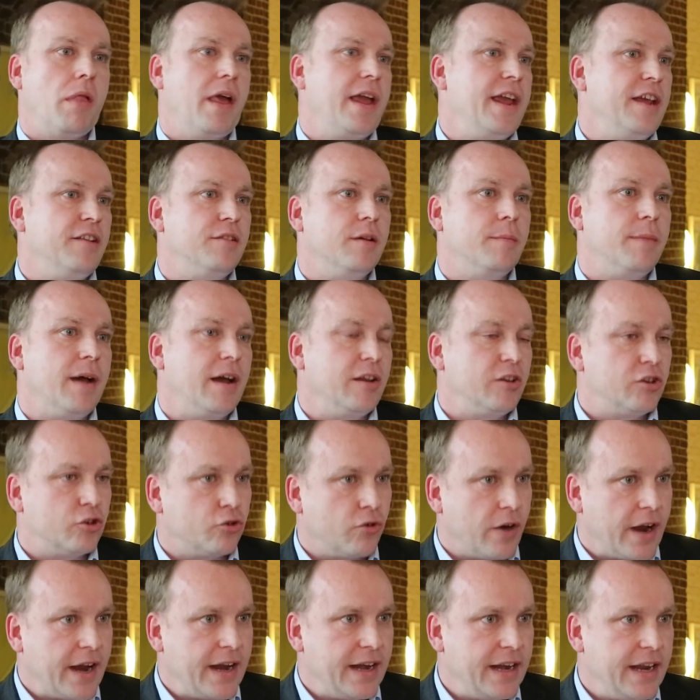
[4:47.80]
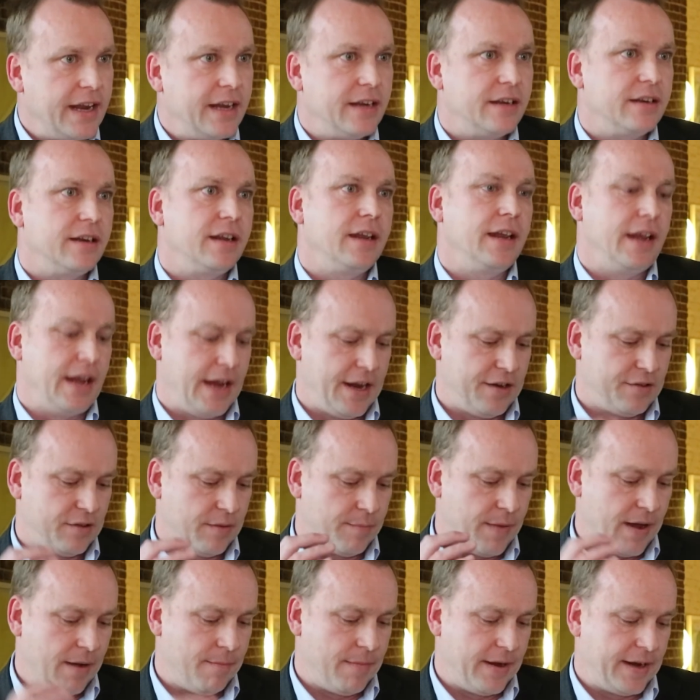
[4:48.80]
It's about training. It's
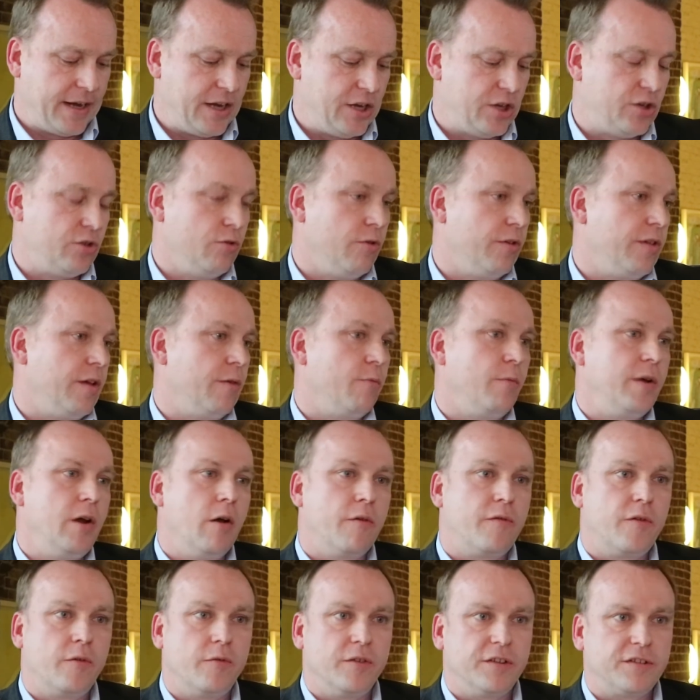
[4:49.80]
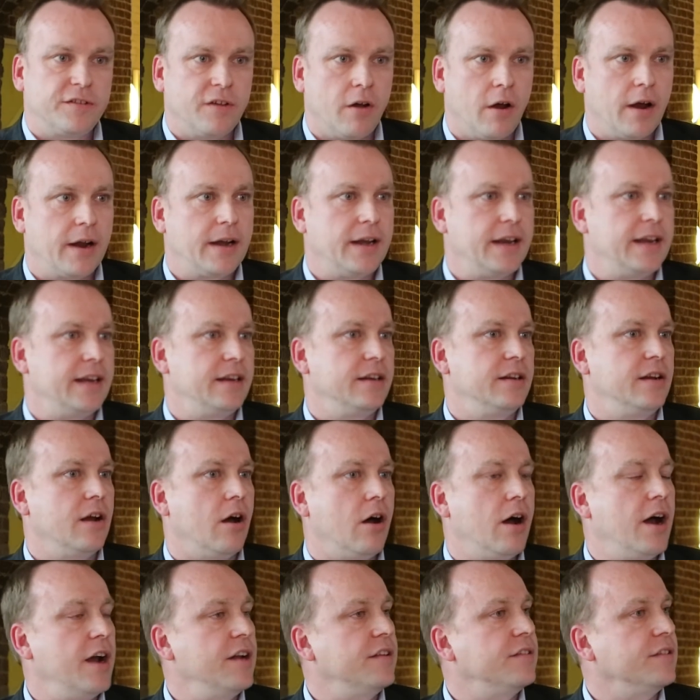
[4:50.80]
about making sure that we offer recycling
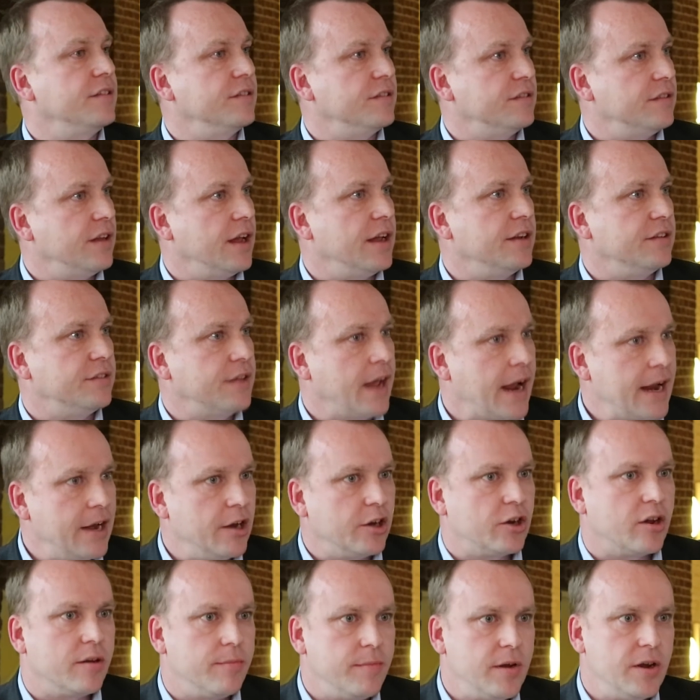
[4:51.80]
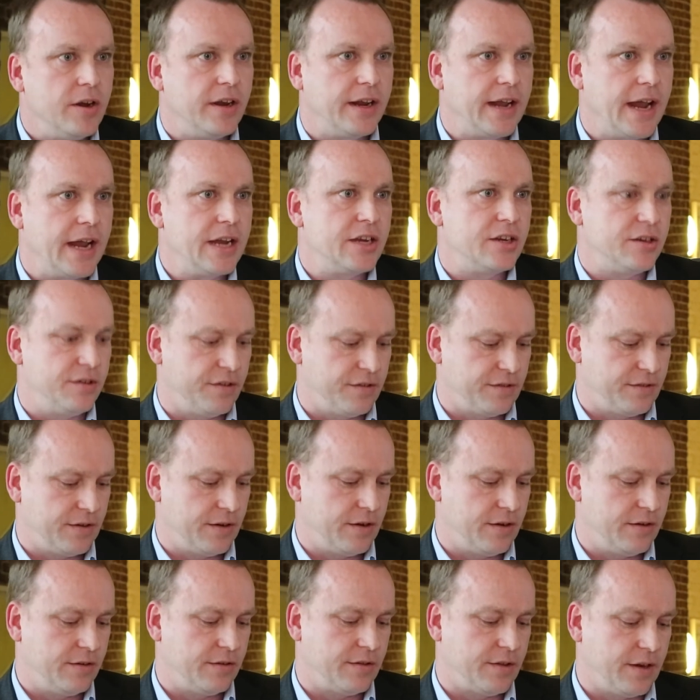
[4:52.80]
guides and tailored communications
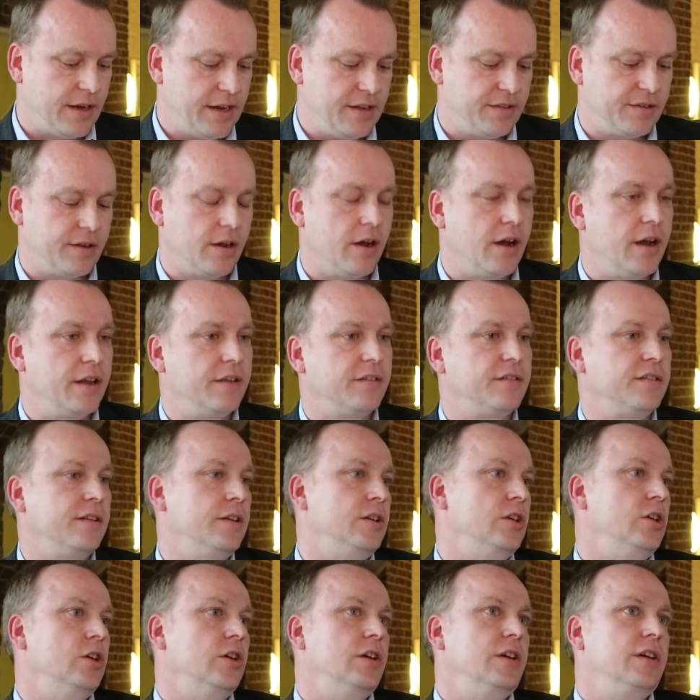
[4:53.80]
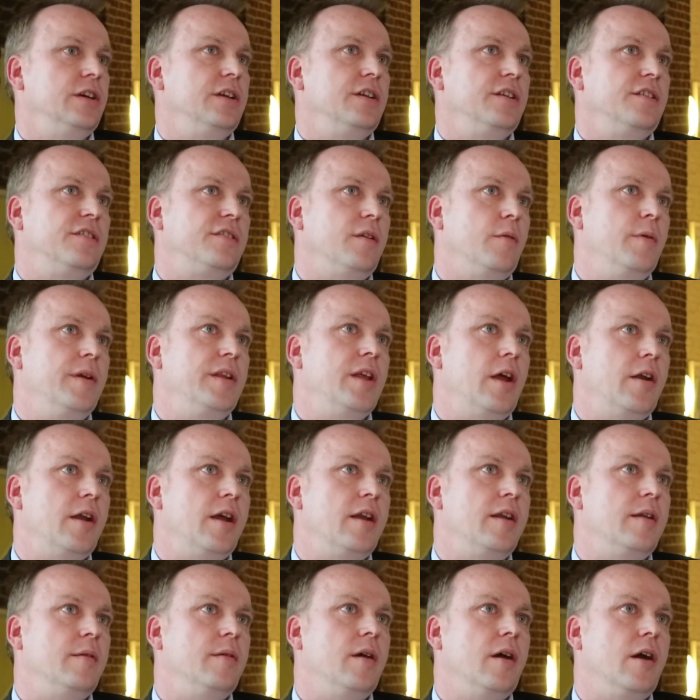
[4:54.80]
to these guys, so we don't
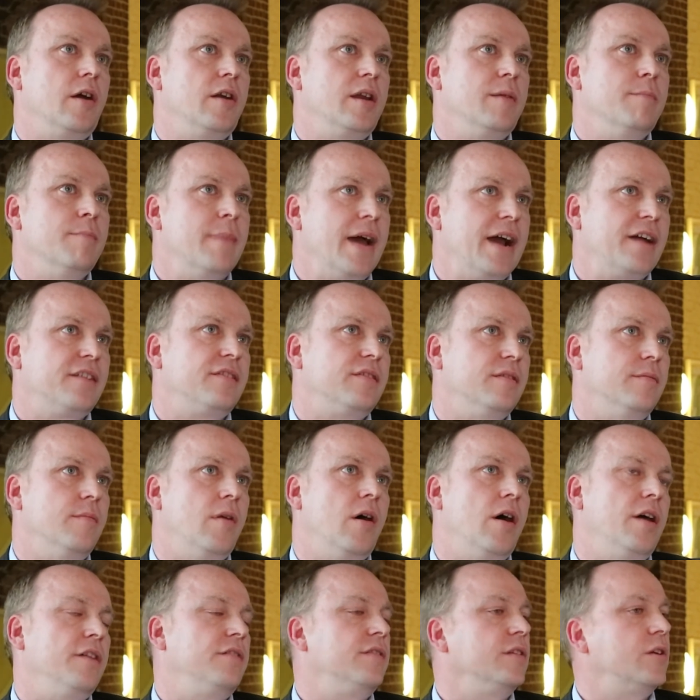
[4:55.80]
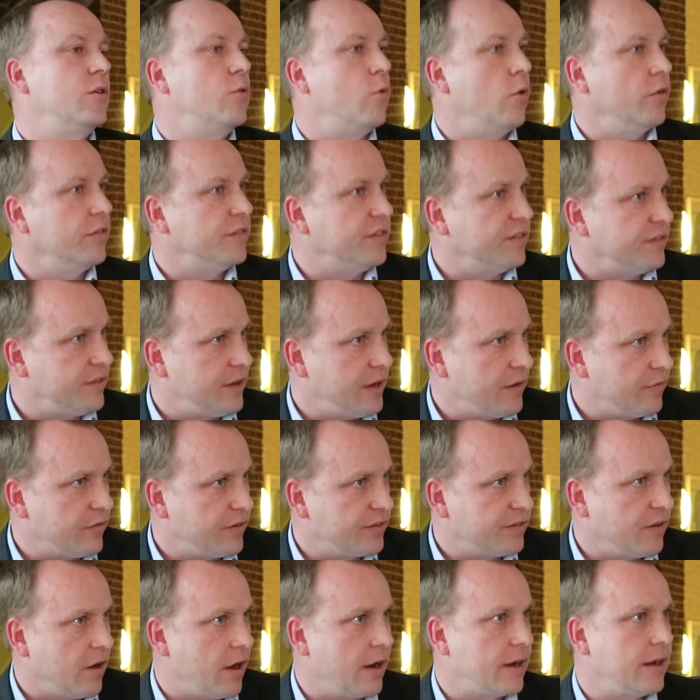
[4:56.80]
only maximise the quantity of
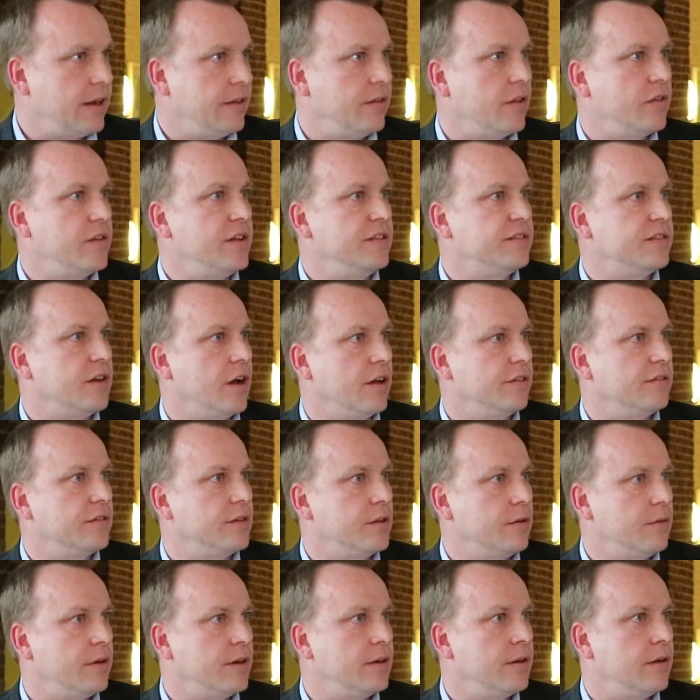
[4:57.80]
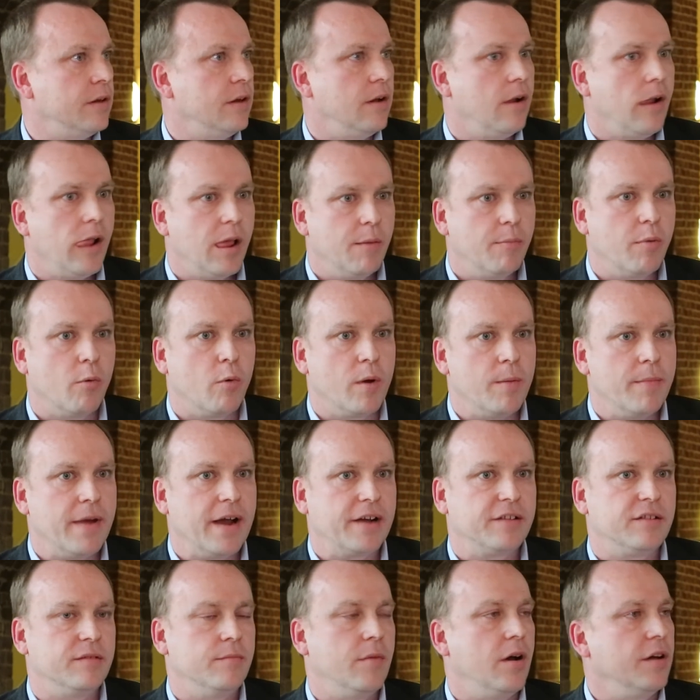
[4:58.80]
recycling that these guys are doing, but we
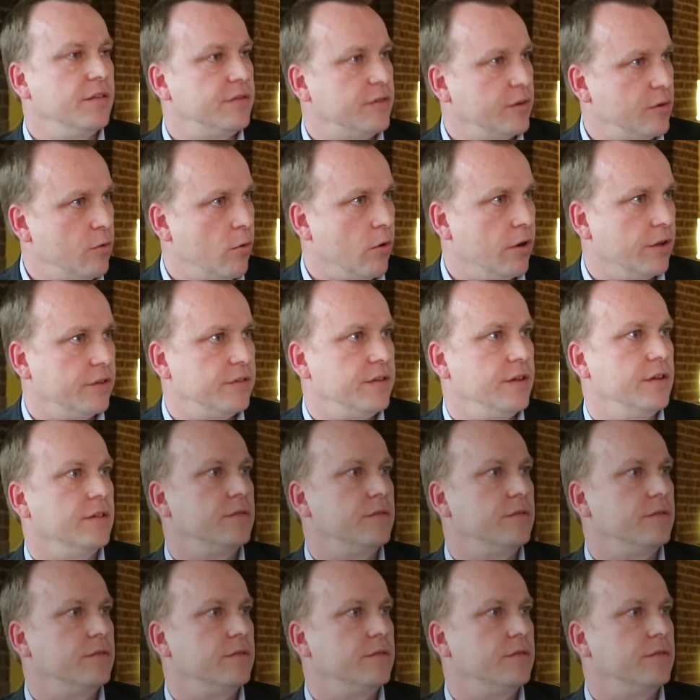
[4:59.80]
maximise the quality